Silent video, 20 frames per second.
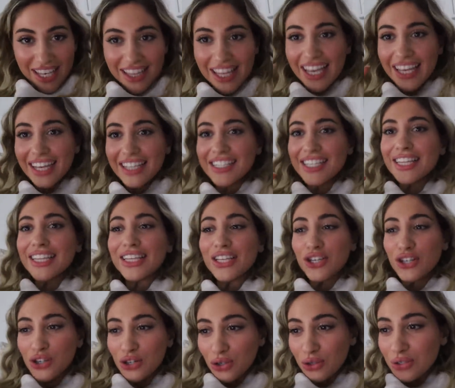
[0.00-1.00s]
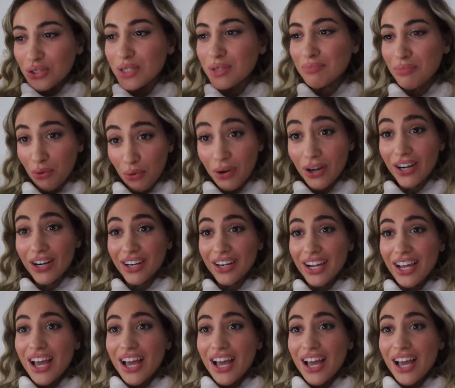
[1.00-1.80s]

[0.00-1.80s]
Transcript: like it's a literal sport.